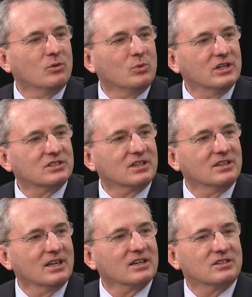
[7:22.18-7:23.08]
risk
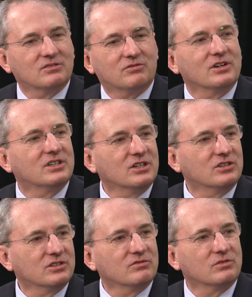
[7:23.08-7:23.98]
and next
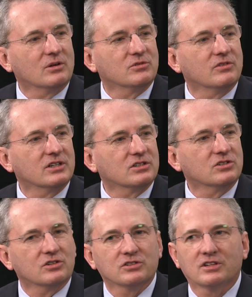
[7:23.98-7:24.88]
frontiers in terms of us
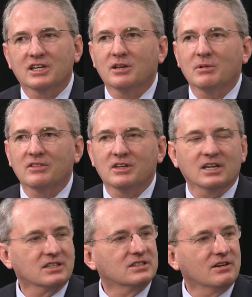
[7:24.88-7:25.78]
in terms of thinking about the
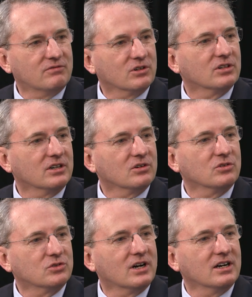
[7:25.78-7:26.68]
next step for
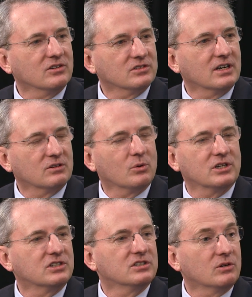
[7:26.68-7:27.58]
clinical trials and
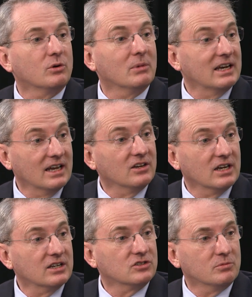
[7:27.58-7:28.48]
questions that remain
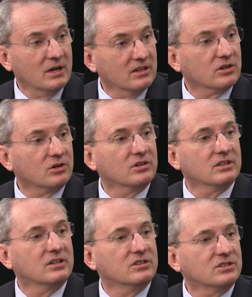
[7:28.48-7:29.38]
unanswered by the current
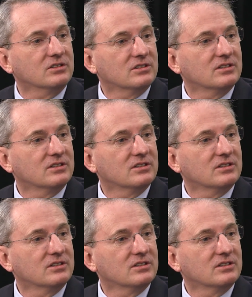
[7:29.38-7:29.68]
literature?